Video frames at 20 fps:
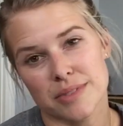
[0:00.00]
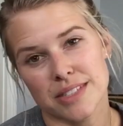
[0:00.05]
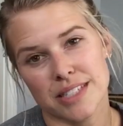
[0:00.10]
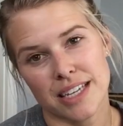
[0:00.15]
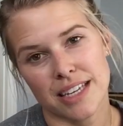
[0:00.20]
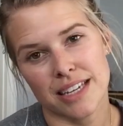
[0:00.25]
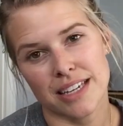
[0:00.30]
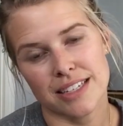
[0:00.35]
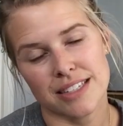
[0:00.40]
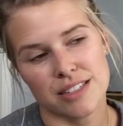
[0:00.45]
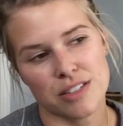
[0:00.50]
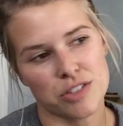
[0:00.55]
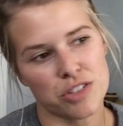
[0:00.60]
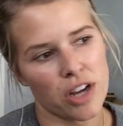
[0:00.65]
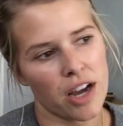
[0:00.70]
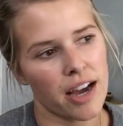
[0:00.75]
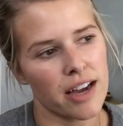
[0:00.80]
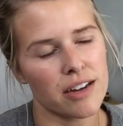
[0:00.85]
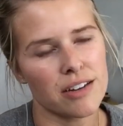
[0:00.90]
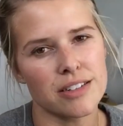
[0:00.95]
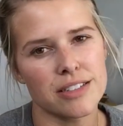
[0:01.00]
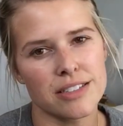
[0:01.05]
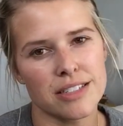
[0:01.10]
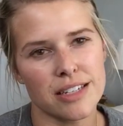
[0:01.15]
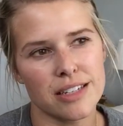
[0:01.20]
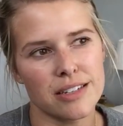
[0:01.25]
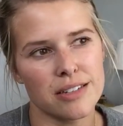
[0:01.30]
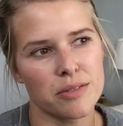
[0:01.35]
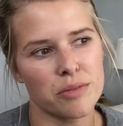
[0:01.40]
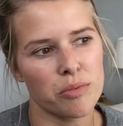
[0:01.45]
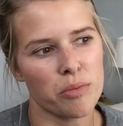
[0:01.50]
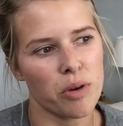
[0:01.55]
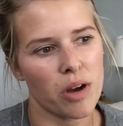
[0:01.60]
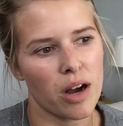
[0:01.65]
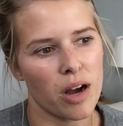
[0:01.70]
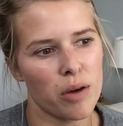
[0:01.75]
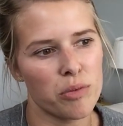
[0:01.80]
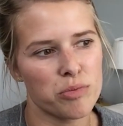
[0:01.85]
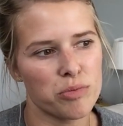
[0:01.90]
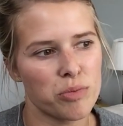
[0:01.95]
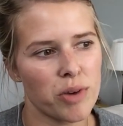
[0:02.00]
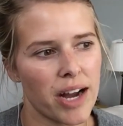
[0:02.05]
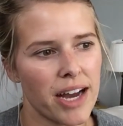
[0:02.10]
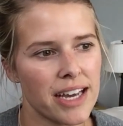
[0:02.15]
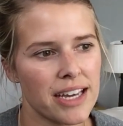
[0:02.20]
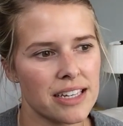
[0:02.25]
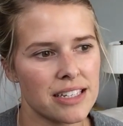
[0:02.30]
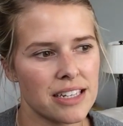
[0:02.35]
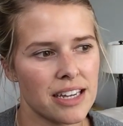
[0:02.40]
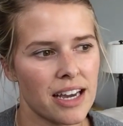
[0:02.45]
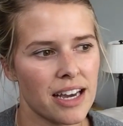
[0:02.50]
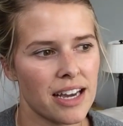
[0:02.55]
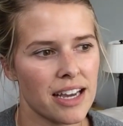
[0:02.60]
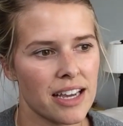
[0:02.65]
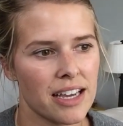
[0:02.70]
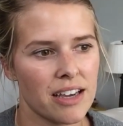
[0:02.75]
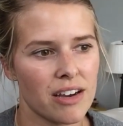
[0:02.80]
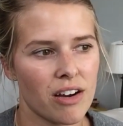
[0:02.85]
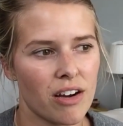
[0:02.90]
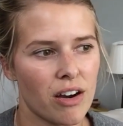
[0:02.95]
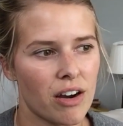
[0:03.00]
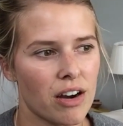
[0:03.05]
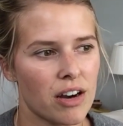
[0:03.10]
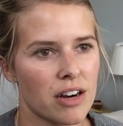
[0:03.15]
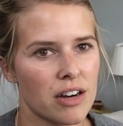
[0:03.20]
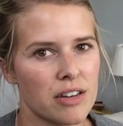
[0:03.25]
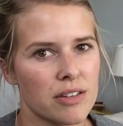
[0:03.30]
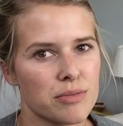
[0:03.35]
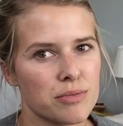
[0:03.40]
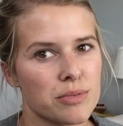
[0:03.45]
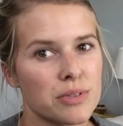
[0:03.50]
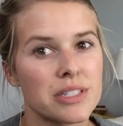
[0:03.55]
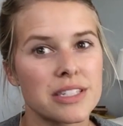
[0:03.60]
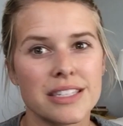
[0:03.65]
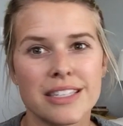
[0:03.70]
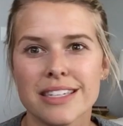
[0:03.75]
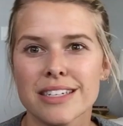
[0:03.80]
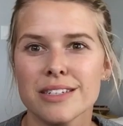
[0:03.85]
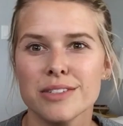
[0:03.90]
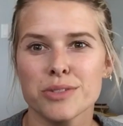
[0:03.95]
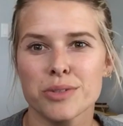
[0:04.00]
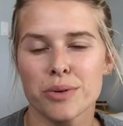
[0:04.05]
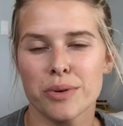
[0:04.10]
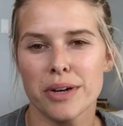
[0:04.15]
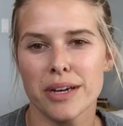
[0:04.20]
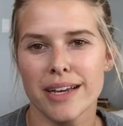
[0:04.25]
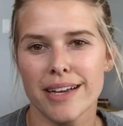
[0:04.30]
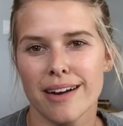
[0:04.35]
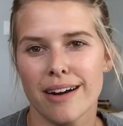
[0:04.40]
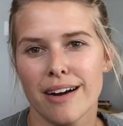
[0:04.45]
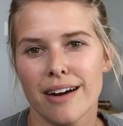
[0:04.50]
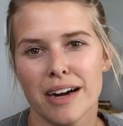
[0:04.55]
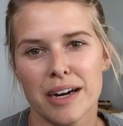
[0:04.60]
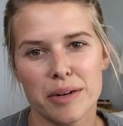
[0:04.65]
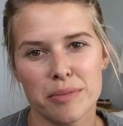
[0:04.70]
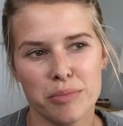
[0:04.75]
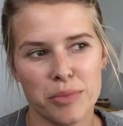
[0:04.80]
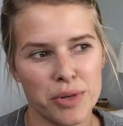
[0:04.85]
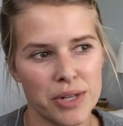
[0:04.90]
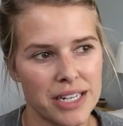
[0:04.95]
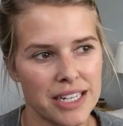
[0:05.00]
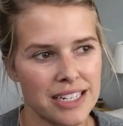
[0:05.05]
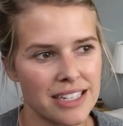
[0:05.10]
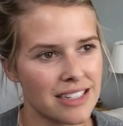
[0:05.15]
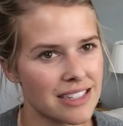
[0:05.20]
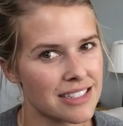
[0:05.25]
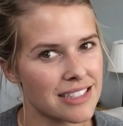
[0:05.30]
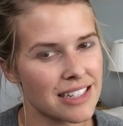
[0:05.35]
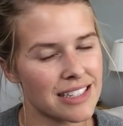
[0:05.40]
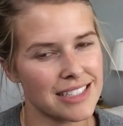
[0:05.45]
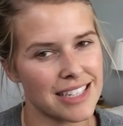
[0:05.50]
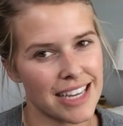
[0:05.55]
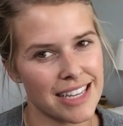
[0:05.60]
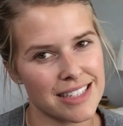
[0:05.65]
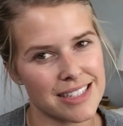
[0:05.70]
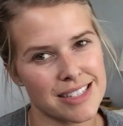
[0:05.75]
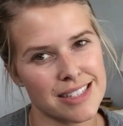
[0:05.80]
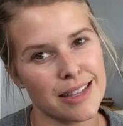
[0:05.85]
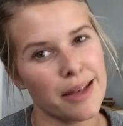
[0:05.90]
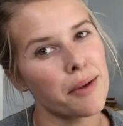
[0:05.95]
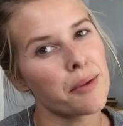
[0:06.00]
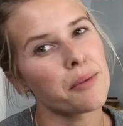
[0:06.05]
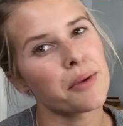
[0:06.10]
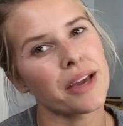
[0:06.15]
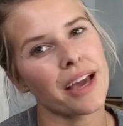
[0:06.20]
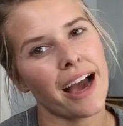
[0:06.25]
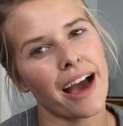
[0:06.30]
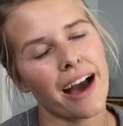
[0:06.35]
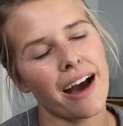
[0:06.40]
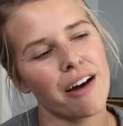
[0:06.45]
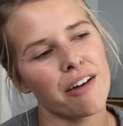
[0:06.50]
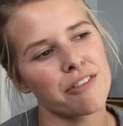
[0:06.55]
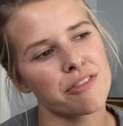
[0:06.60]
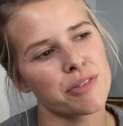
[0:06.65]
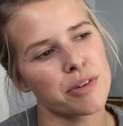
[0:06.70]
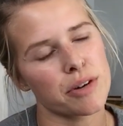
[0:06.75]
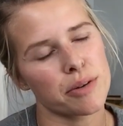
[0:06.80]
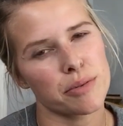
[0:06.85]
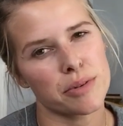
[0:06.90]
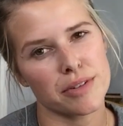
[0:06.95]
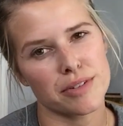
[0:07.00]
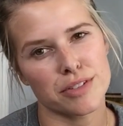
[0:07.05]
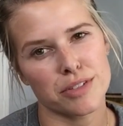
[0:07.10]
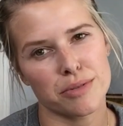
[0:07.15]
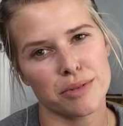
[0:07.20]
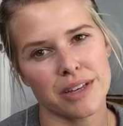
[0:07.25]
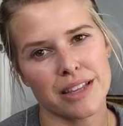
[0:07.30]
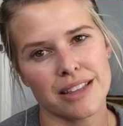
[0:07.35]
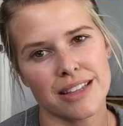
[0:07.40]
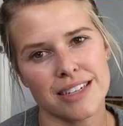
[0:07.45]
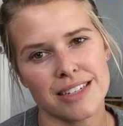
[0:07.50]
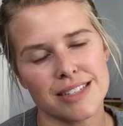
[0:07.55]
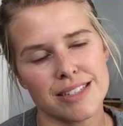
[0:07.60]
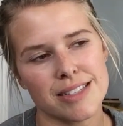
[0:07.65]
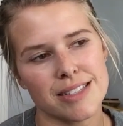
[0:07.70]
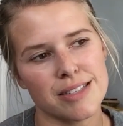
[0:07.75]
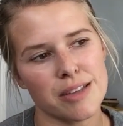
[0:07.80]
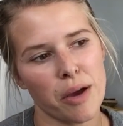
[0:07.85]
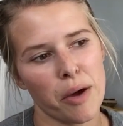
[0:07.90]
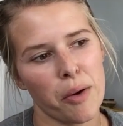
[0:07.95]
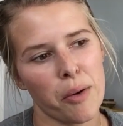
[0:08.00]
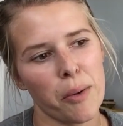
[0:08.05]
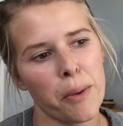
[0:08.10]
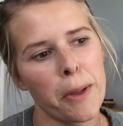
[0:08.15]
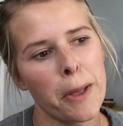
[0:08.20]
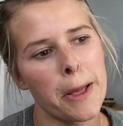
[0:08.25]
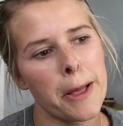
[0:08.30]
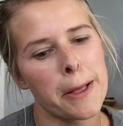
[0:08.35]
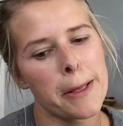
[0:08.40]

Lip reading: did as a child, and Wyatt and I are really enjoying our morning dates that we have where we're doing this. So